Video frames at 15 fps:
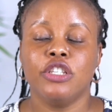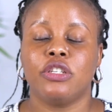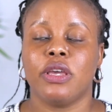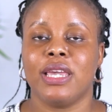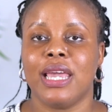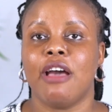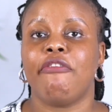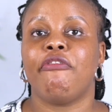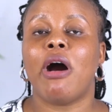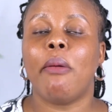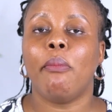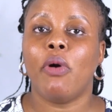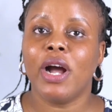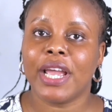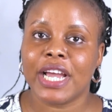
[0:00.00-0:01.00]
So yeah, for
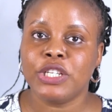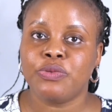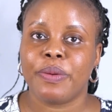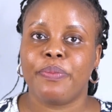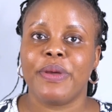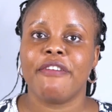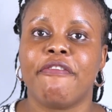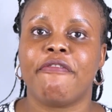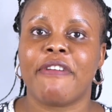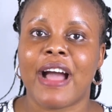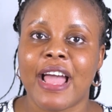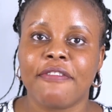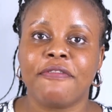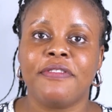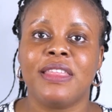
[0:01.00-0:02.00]
our mortgage we pay
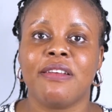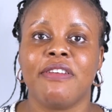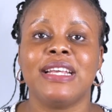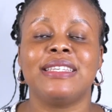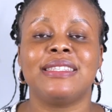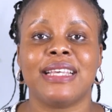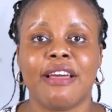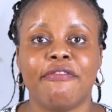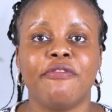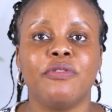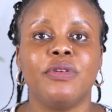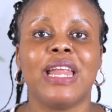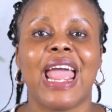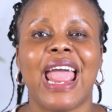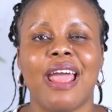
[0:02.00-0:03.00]

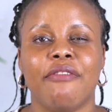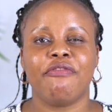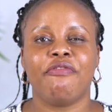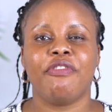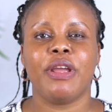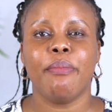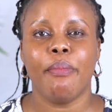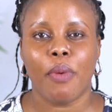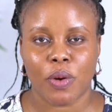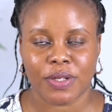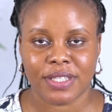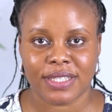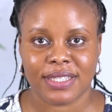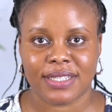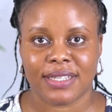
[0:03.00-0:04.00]
£537 every
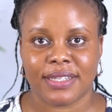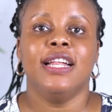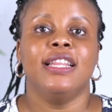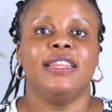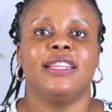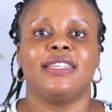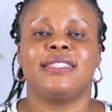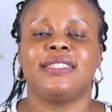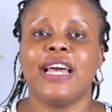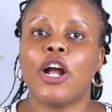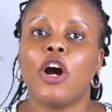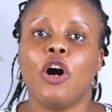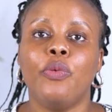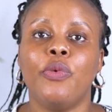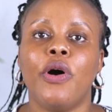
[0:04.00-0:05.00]
month. The
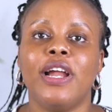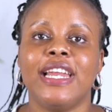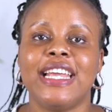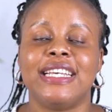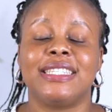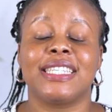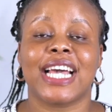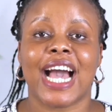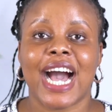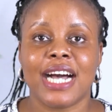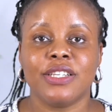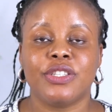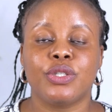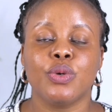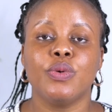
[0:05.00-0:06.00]
second one is
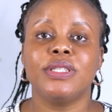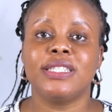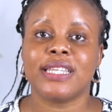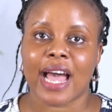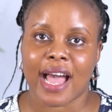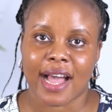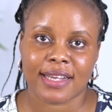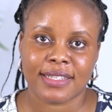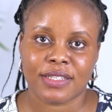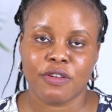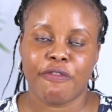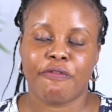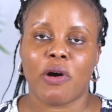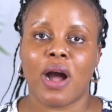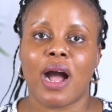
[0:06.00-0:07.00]
council tax.
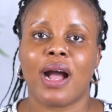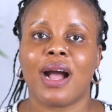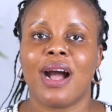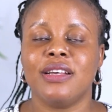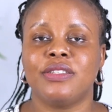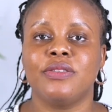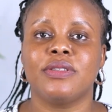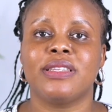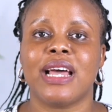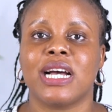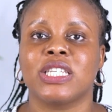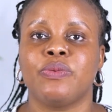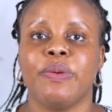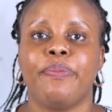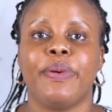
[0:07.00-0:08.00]
So for our council
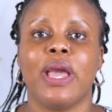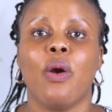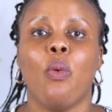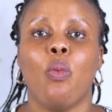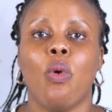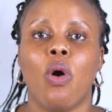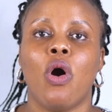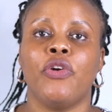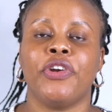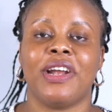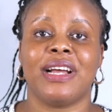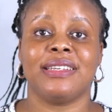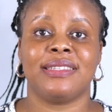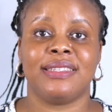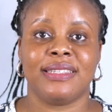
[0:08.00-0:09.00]
tax, we pay
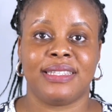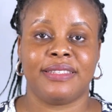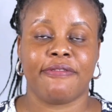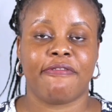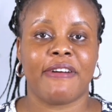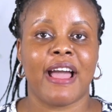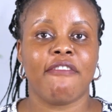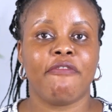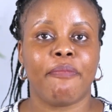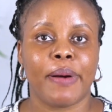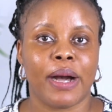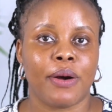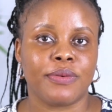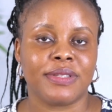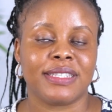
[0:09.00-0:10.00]

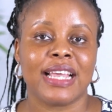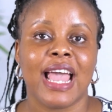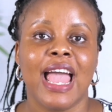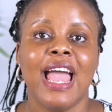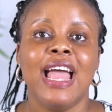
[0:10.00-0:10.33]
£165.